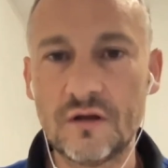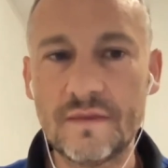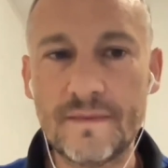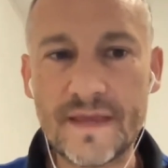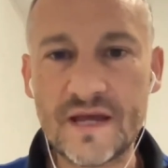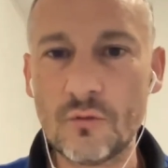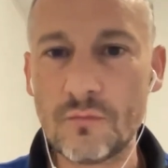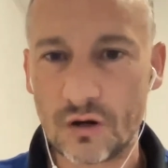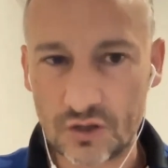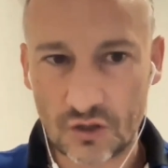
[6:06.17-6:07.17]

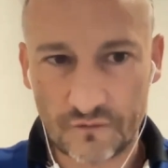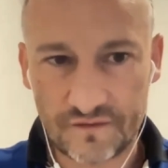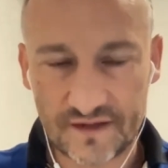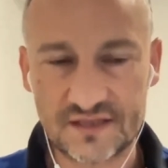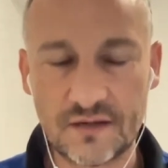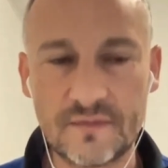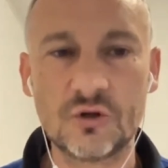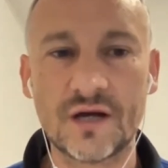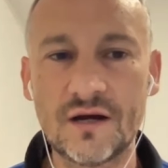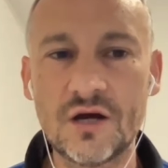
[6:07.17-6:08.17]
neobank of Latin
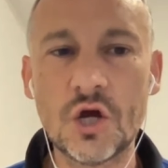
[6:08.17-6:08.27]
America,